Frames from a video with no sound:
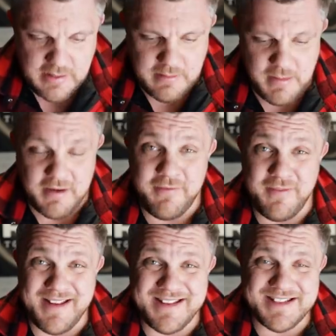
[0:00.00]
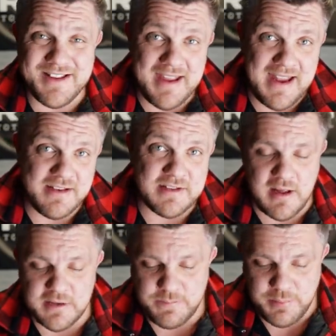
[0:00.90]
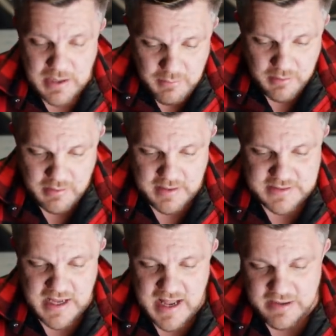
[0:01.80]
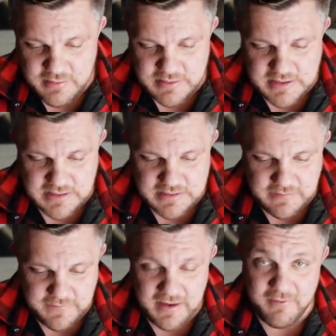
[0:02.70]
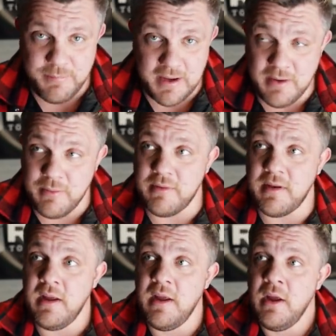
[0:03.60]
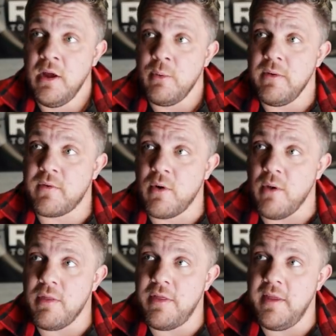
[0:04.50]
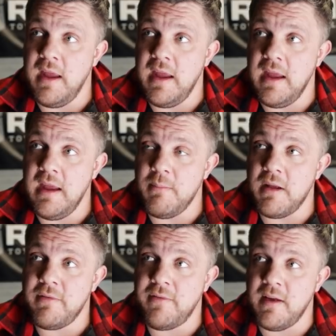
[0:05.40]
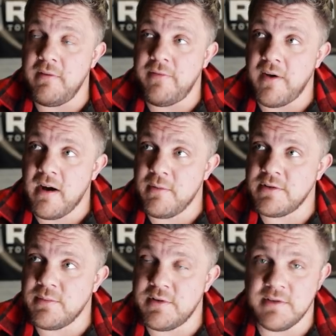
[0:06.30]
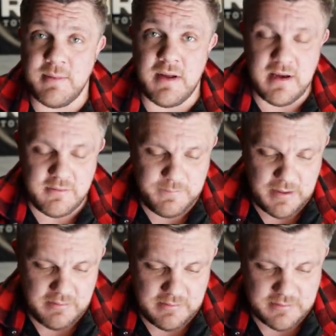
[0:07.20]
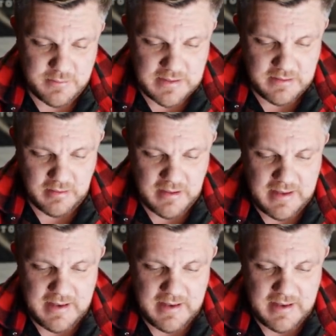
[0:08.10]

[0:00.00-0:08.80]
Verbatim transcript: The Mirafit sled slash prowler, that's 165 pound. We've got the Mirafit Farmers, which is about 100 pound as well.